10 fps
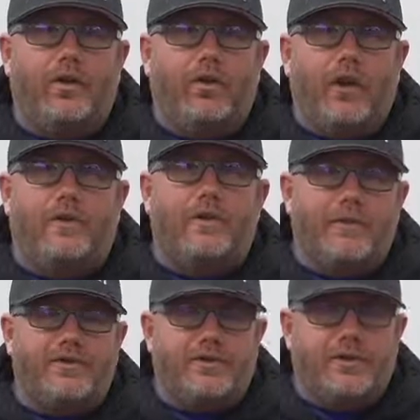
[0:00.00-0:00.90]
correctly
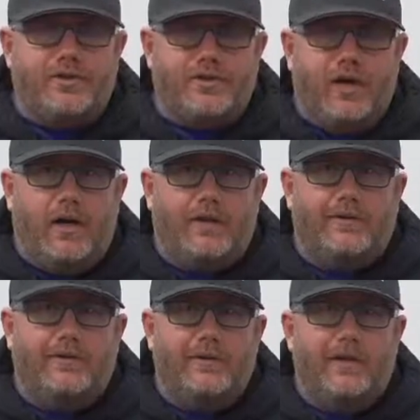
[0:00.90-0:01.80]
measure your
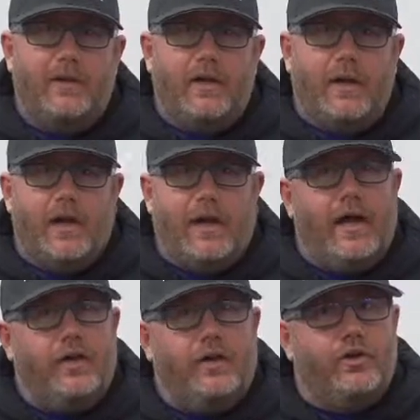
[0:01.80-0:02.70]
shocks and
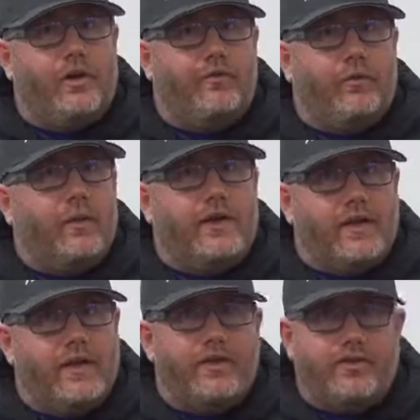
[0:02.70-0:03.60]
how to know you have the right
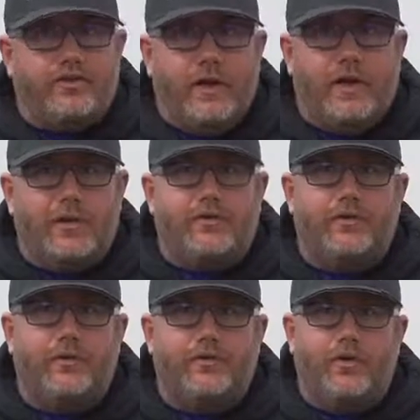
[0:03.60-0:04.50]
length
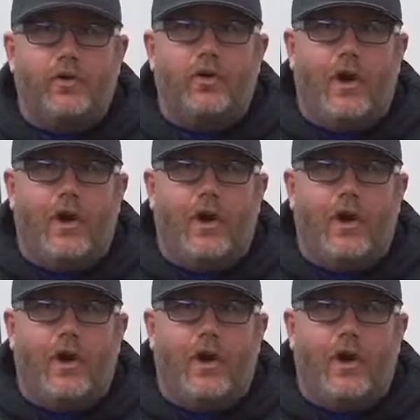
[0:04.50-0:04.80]
shocks for your